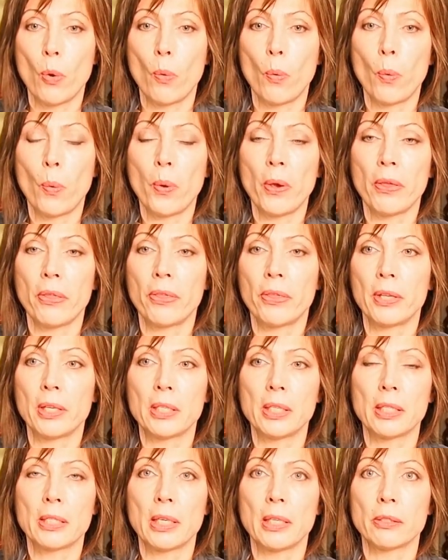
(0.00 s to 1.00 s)
with the
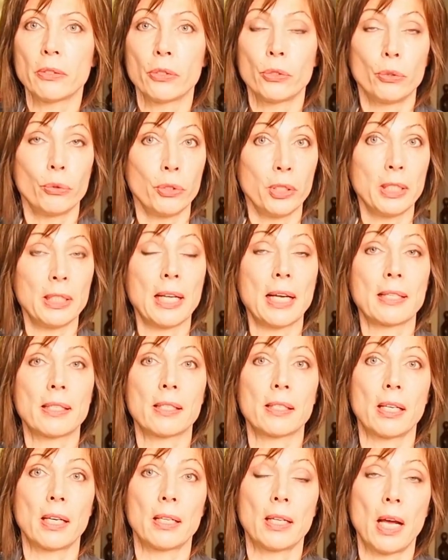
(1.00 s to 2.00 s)
details you did
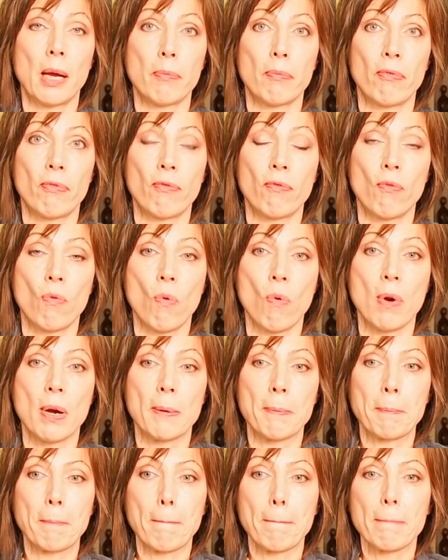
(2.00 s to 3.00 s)
not sign up for.